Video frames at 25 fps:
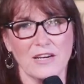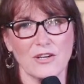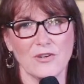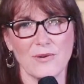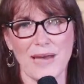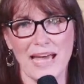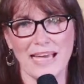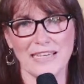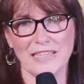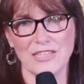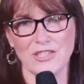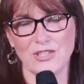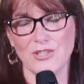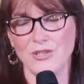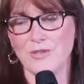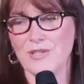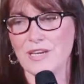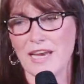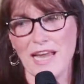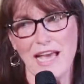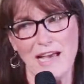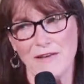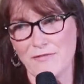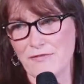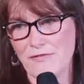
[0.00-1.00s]

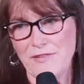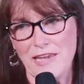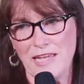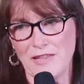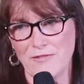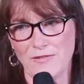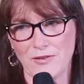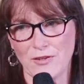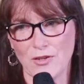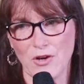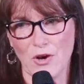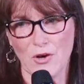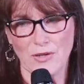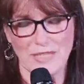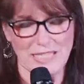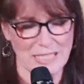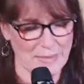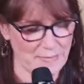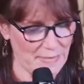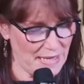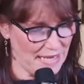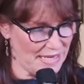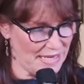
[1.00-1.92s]
gratitude at how faithful God has